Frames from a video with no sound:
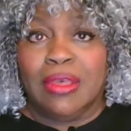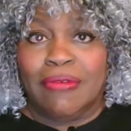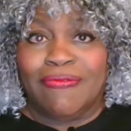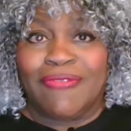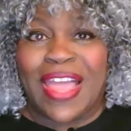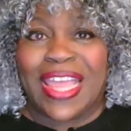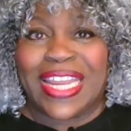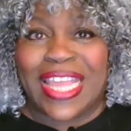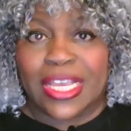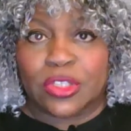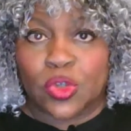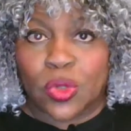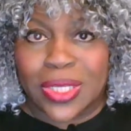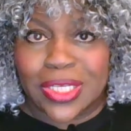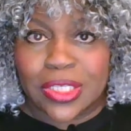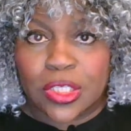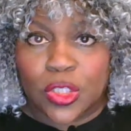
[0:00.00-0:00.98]

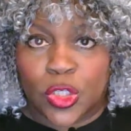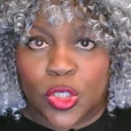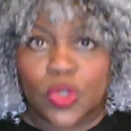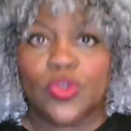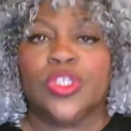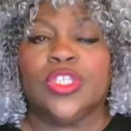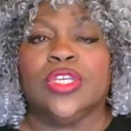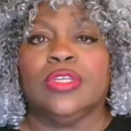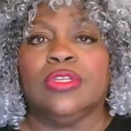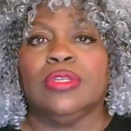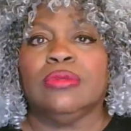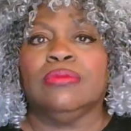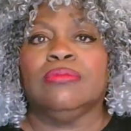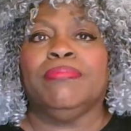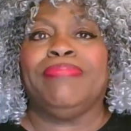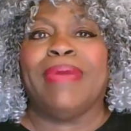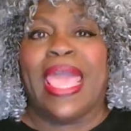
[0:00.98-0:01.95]
financial institutions,
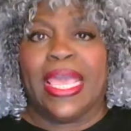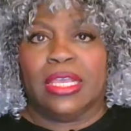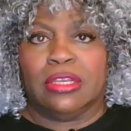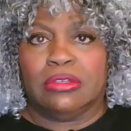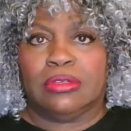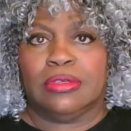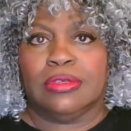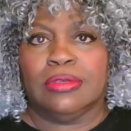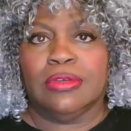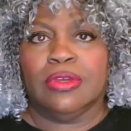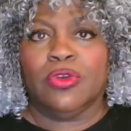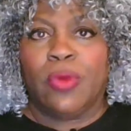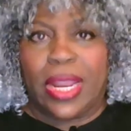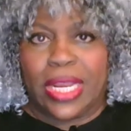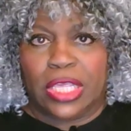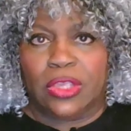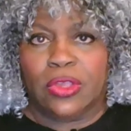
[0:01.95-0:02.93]
banks, credit